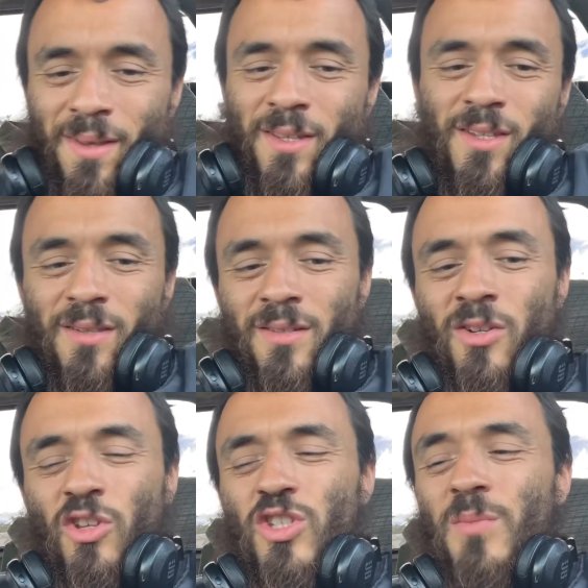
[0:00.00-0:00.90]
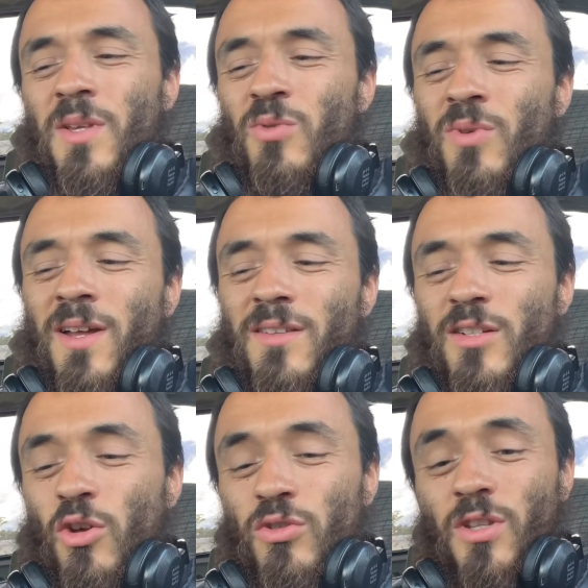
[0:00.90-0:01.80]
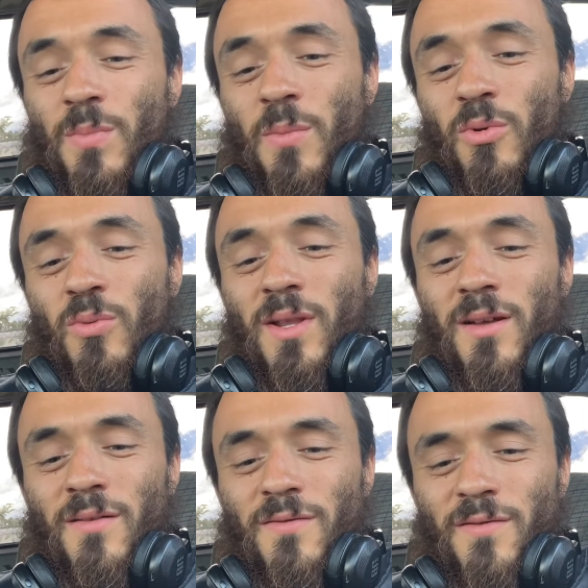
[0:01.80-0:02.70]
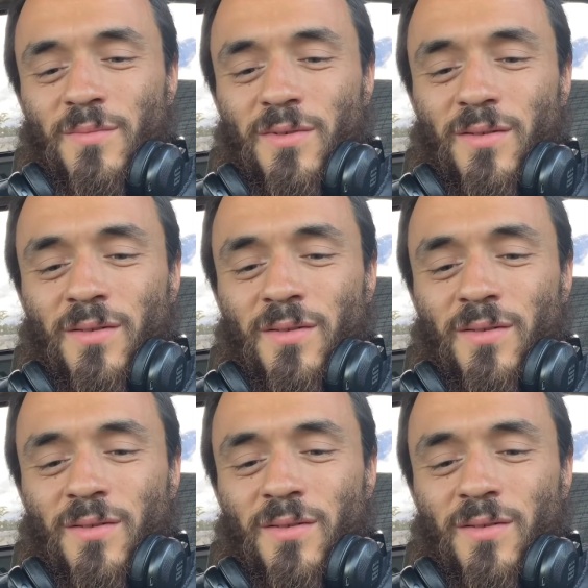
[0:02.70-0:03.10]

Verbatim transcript: Because, you know, sometimes we're not as close to people we love, but